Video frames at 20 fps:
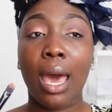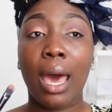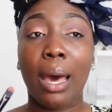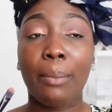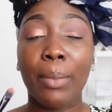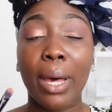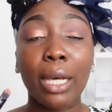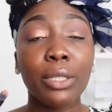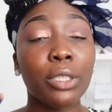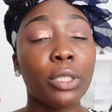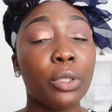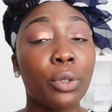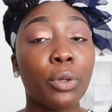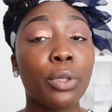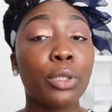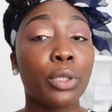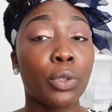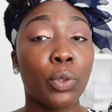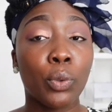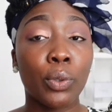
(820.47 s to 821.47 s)
I'm actually
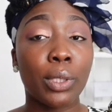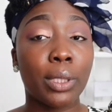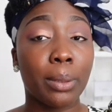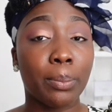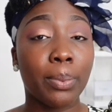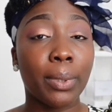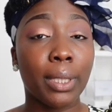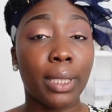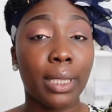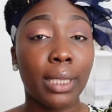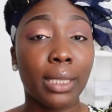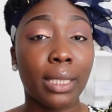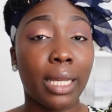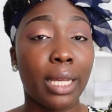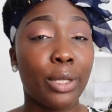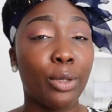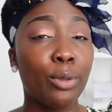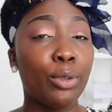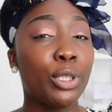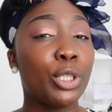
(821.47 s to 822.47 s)
going to go to the police
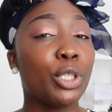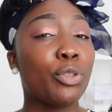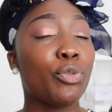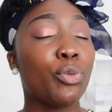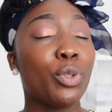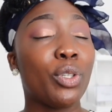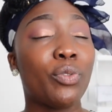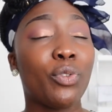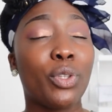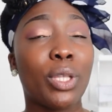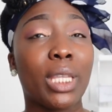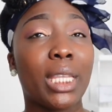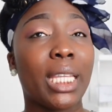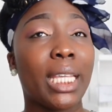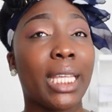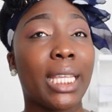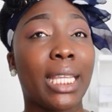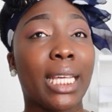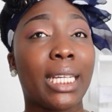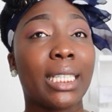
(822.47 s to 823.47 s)
and don't even
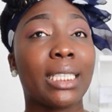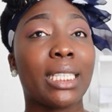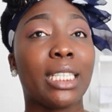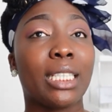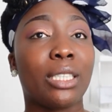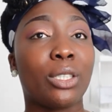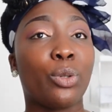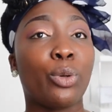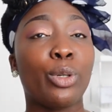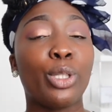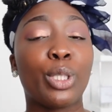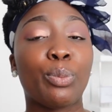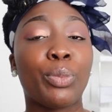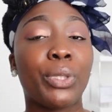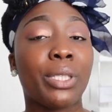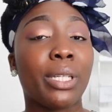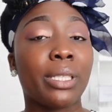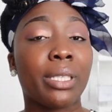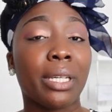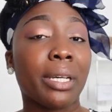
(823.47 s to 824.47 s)
think that it is going to be
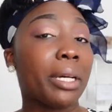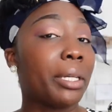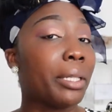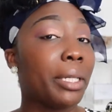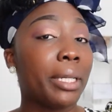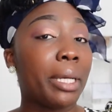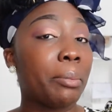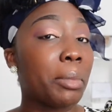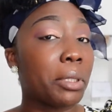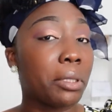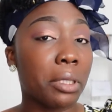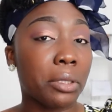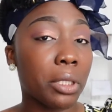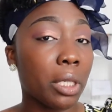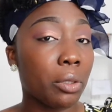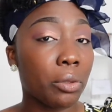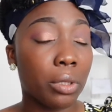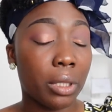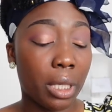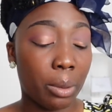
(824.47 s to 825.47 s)
just a Ghanaian embassy that's
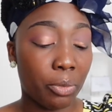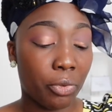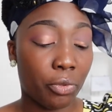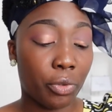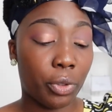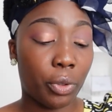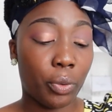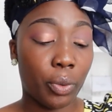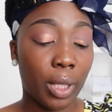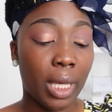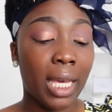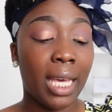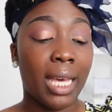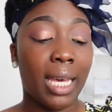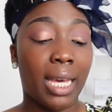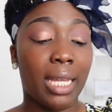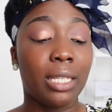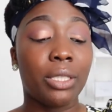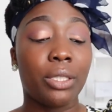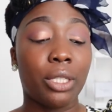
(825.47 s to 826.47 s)
going to come for you
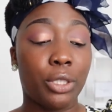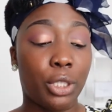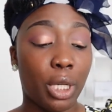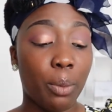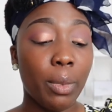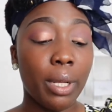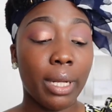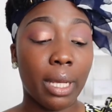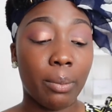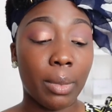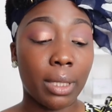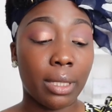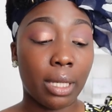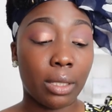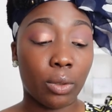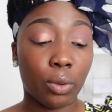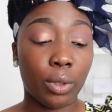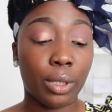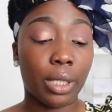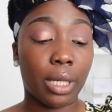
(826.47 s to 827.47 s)
there's the German embassy
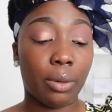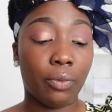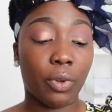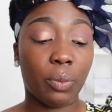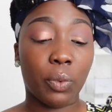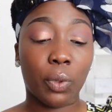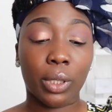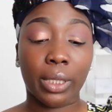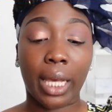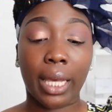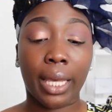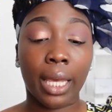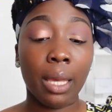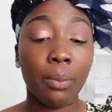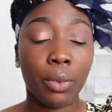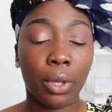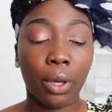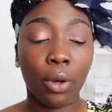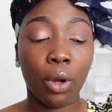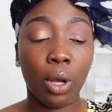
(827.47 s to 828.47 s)
that's going to come for you because I
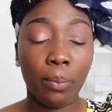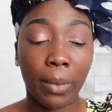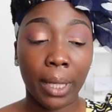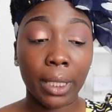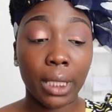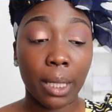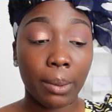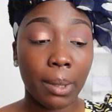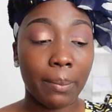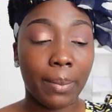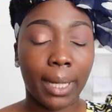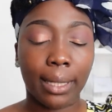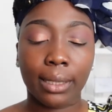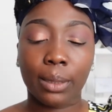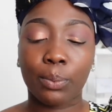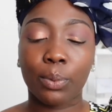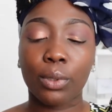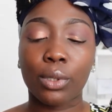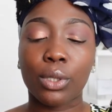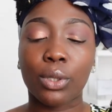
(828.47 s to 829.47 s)
came here on my German
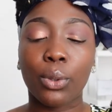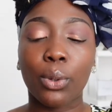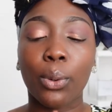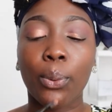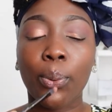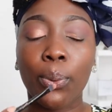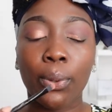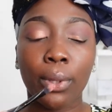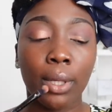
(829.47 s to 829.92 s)
passport so